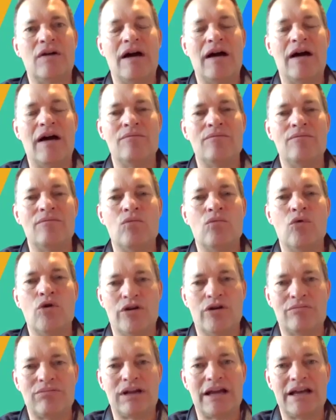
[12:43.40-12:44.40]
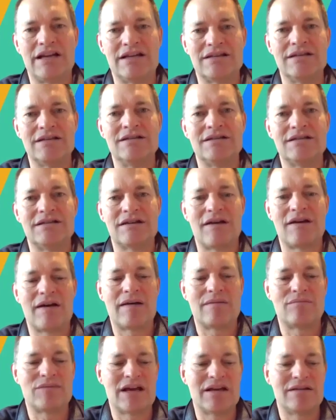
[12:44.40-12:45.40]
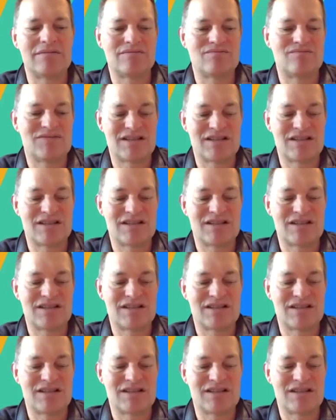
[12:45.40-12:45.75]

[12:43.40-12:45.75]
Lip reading: workplaces, and